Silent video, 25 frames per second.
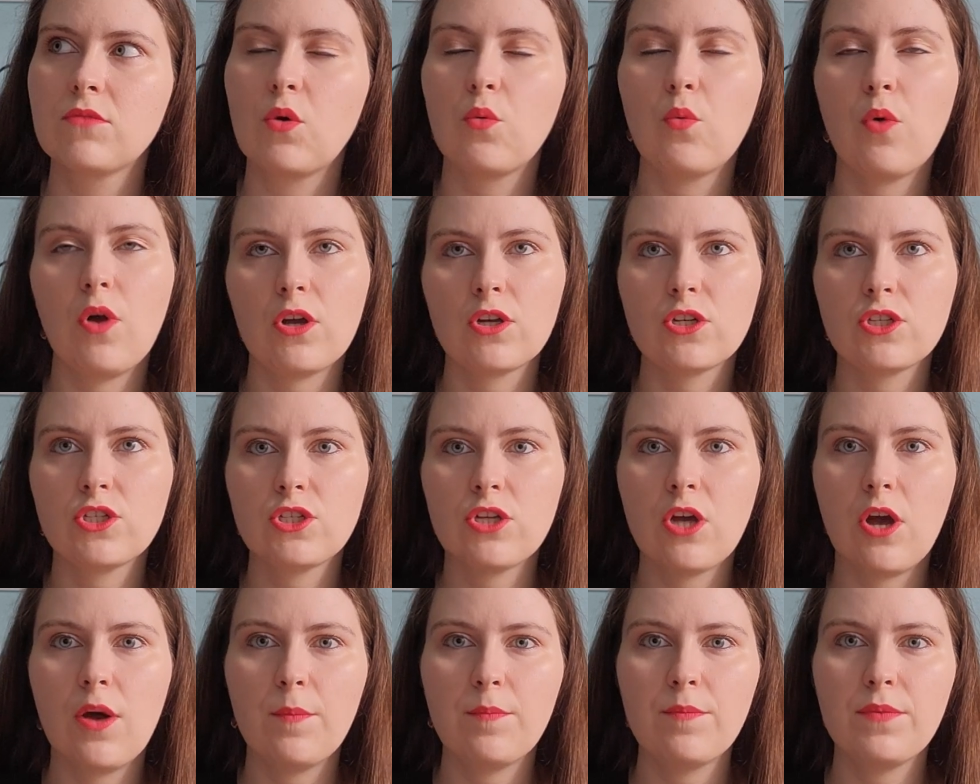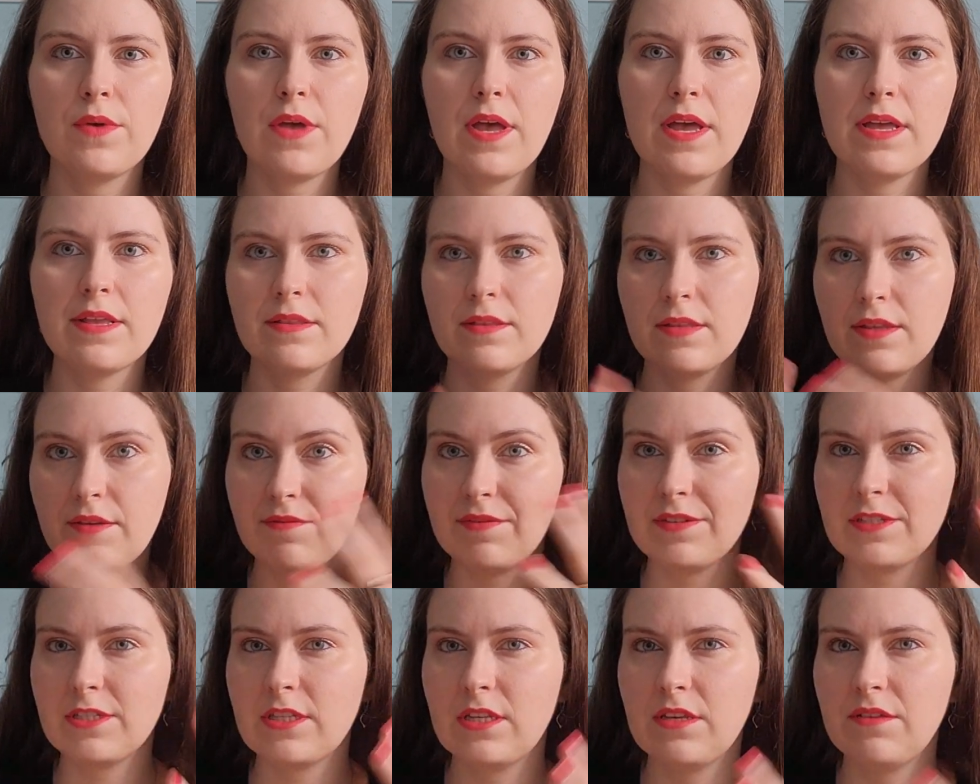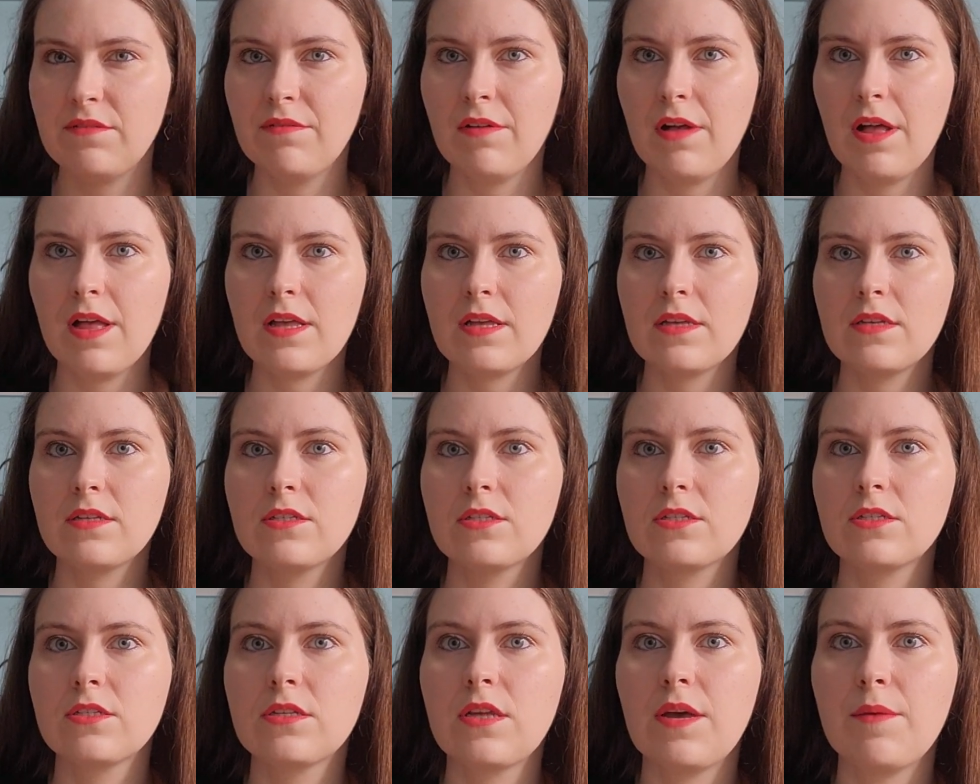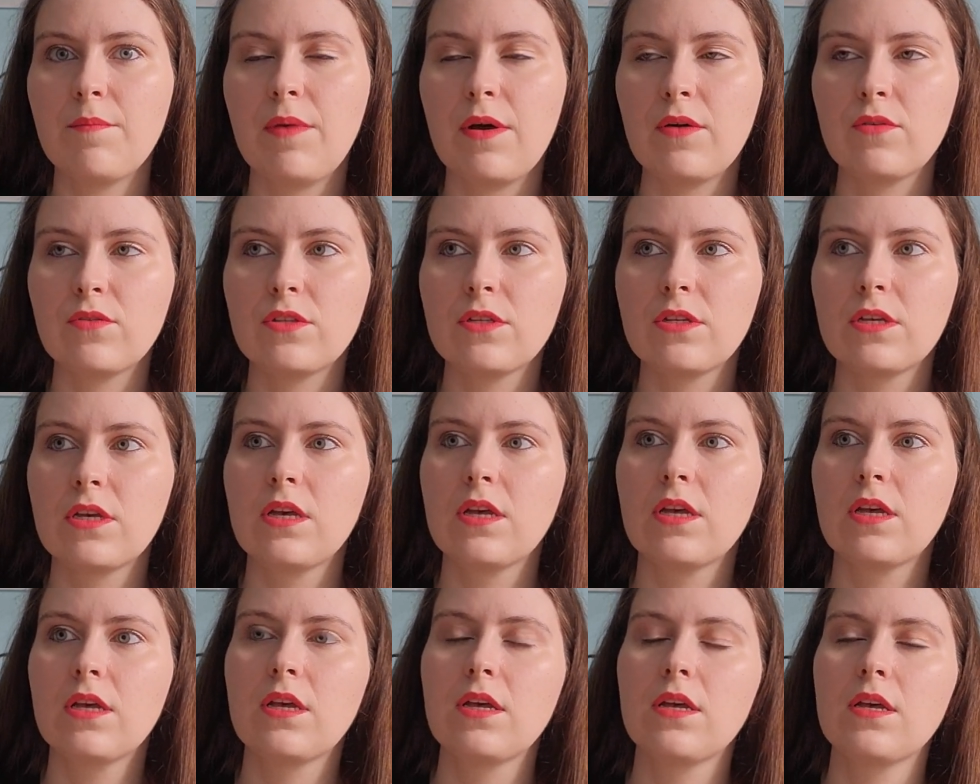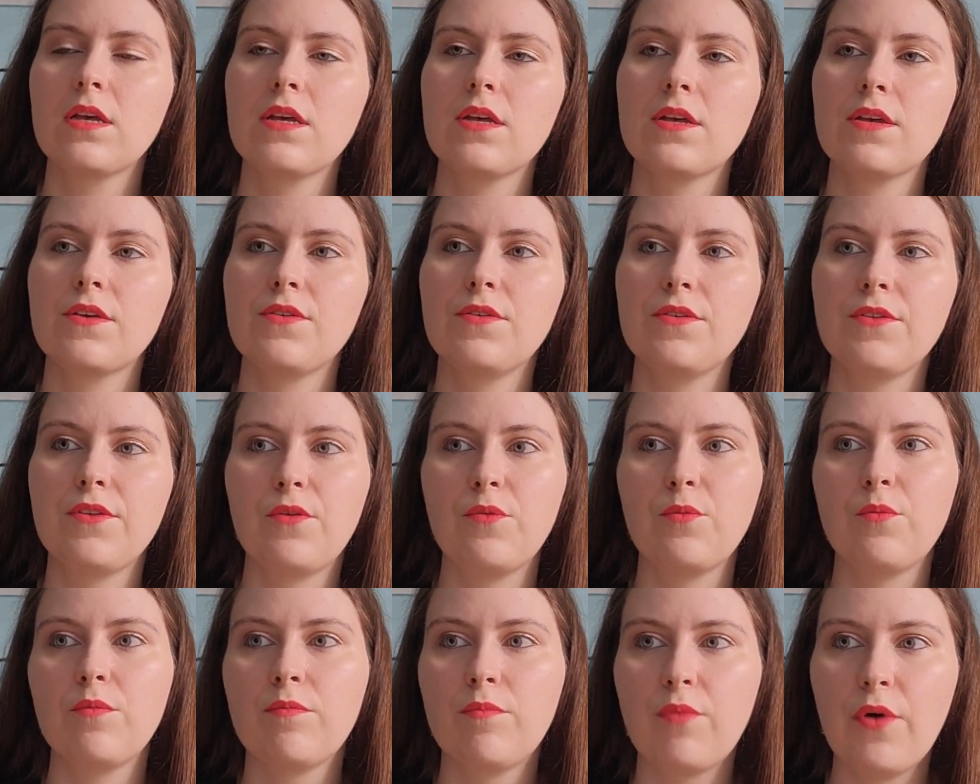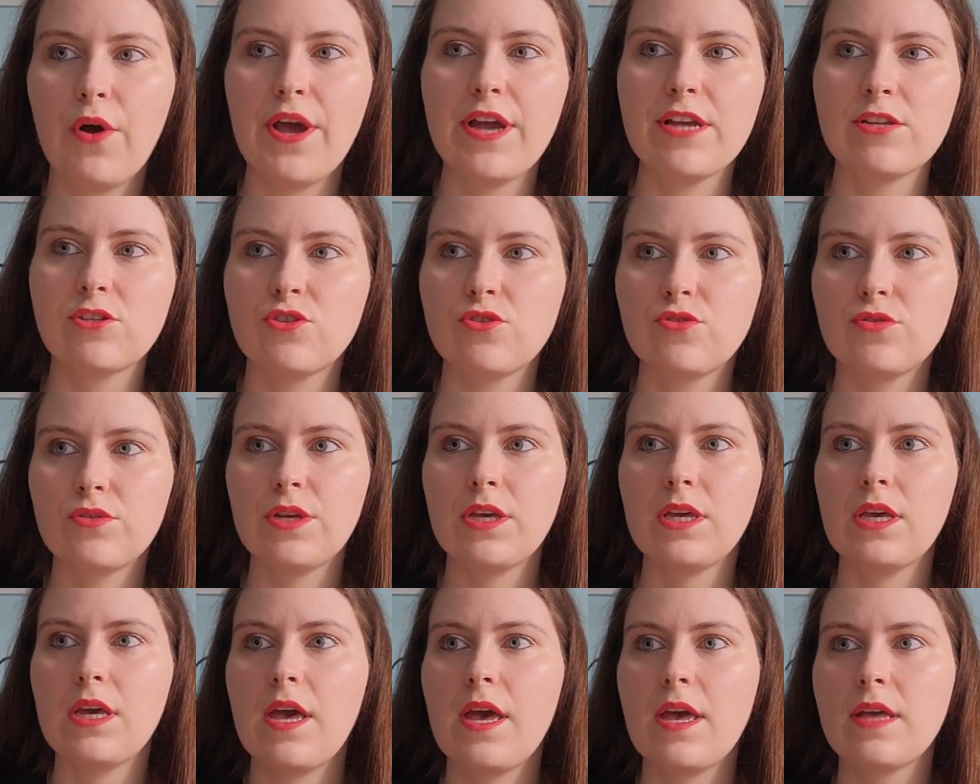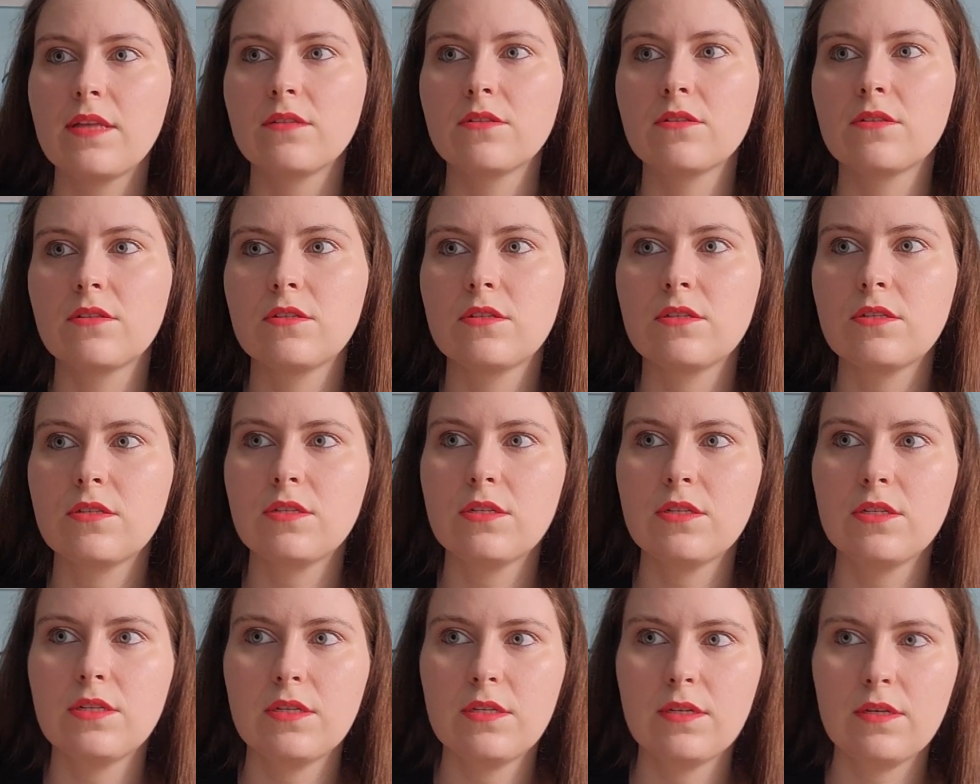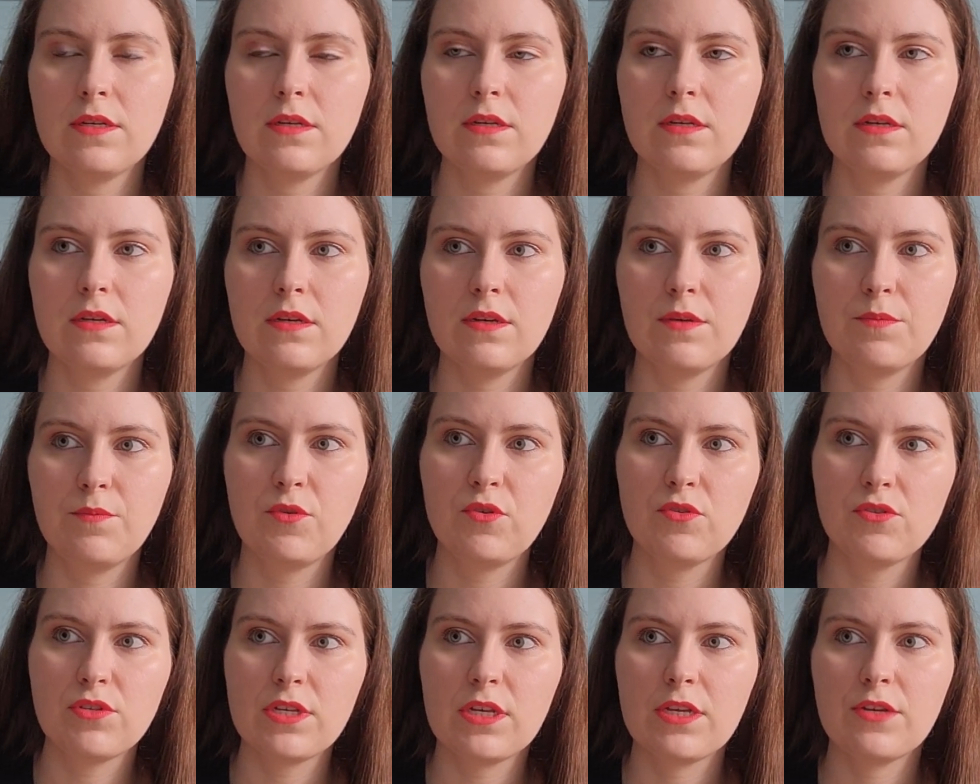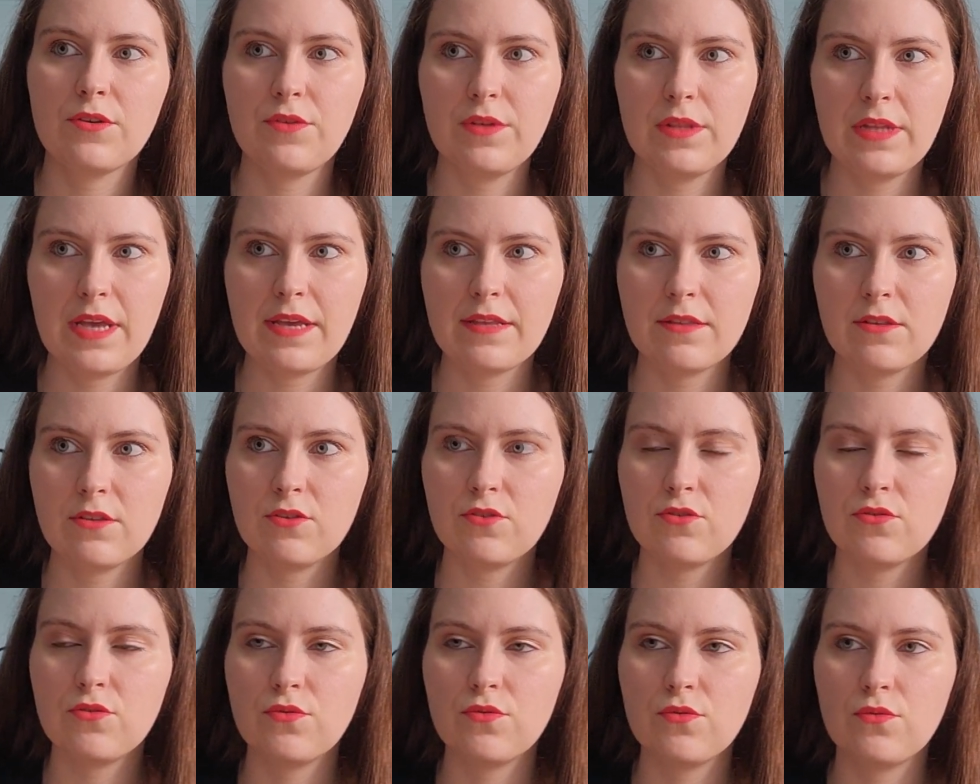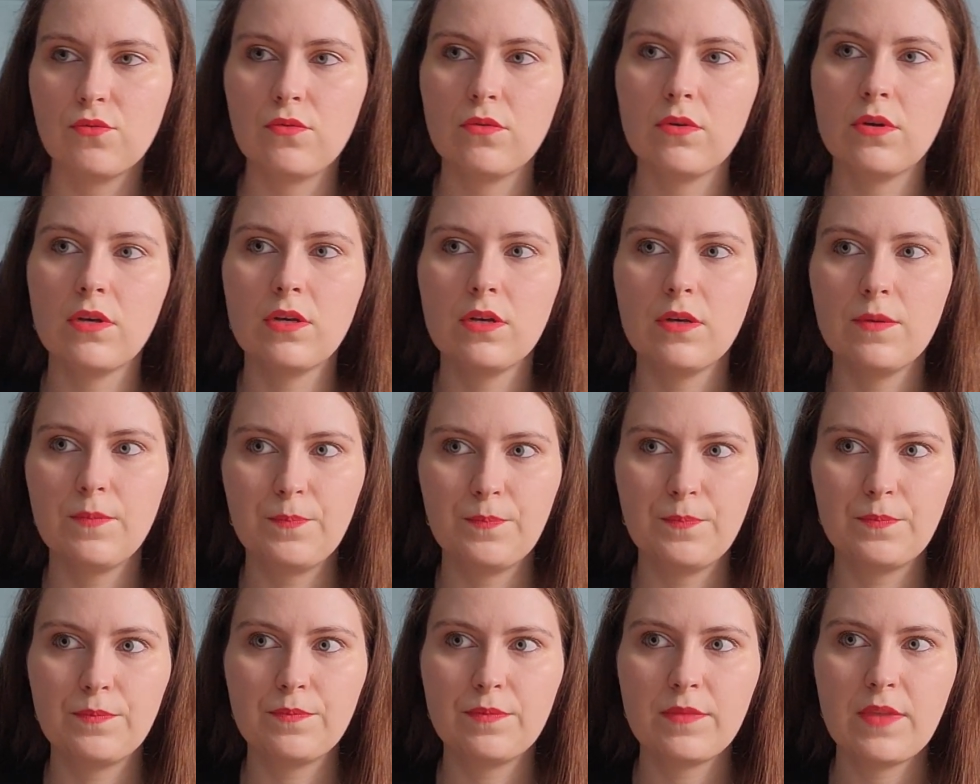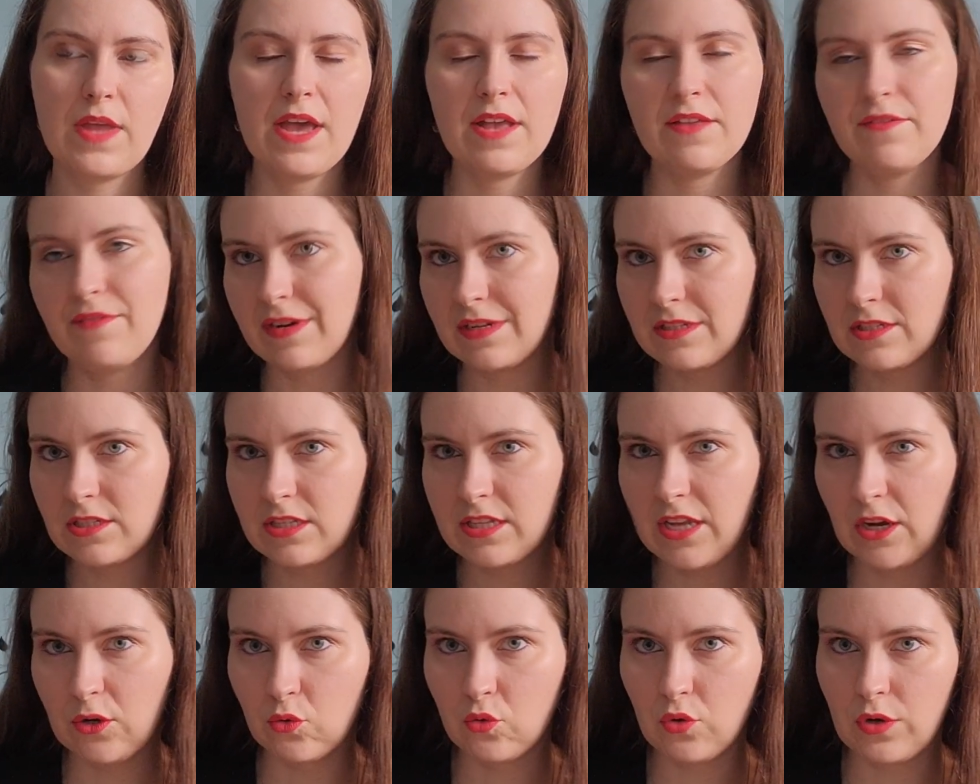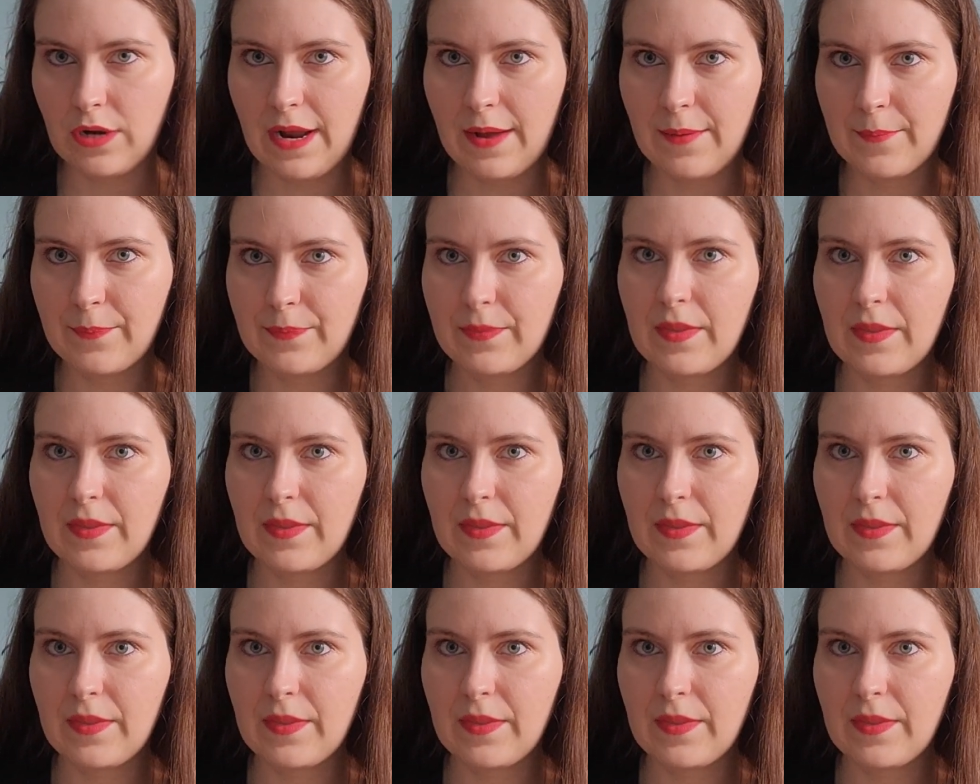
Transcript: workshop and festival is about, you know, poetry and uh, uh, music related to um, Edward Stachura.